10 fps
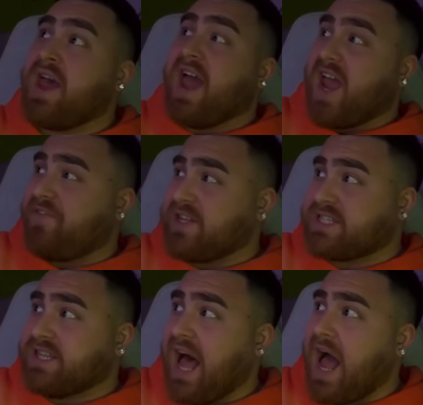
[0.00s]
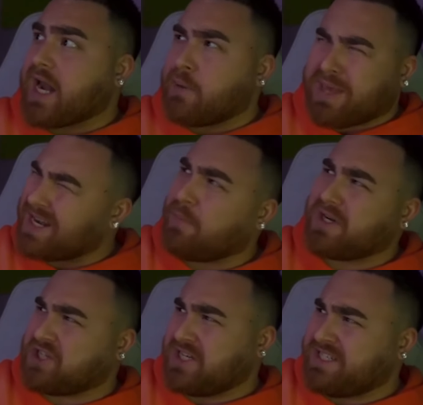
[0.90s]
If it's not, I'm getting a bunch
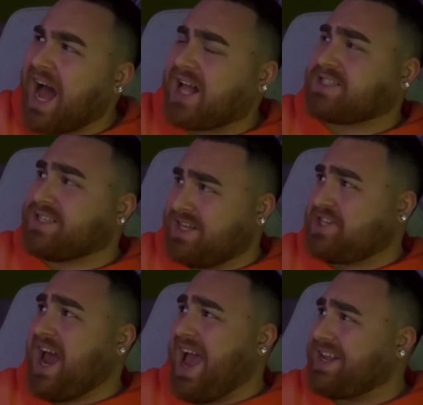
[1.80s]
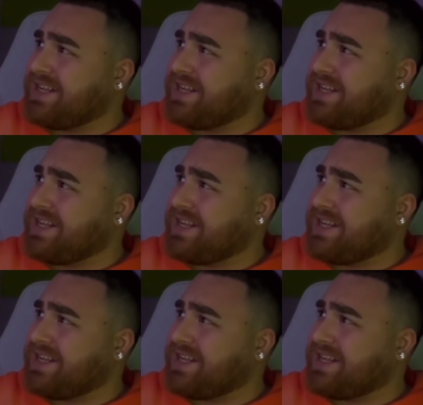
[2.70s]
of dots in the chat.